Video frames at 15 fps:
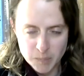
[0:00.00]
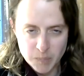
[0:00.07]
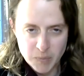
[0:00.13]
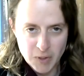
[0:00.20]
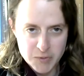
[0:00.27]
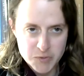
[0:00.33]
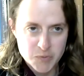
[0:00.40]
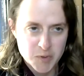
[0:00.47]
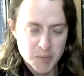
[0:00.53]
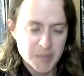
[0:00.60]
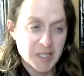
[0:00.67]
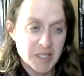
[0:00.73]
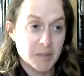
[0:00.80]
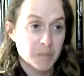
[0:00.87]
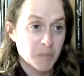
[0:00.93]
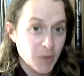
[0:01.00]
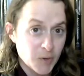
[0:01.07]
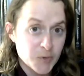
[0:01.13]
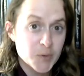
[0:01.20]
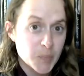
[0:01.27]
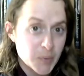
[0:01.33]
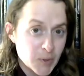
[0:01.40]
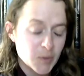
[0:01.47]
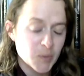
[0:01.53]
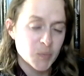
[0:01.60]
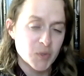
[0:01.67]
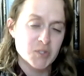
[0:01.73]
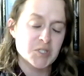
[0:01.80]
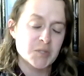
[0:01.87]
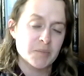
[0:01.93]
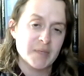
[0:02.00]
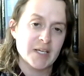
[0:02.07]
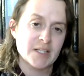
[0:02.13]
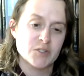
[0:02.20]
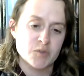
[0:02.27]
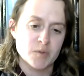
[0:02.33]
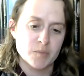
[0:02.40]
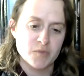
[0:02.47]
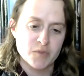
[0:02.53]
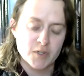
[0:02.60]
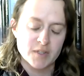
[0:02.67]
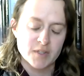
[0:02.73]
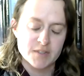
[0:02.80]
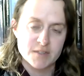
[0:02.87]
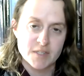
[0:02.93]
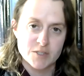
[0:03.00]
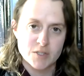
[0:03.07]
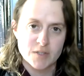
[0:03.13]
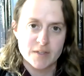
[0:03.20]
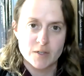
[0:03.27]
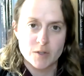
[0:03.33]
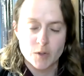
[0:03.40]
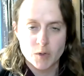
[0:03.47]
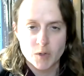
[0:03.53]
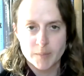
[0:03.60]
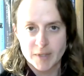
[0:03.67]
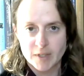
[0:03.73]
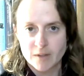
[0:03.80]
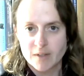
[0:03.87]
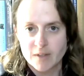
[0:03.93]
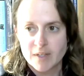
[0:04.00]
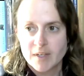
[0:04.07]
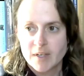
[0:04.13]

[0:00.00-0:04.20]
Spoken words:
abortion bans from fertilization that are criminal.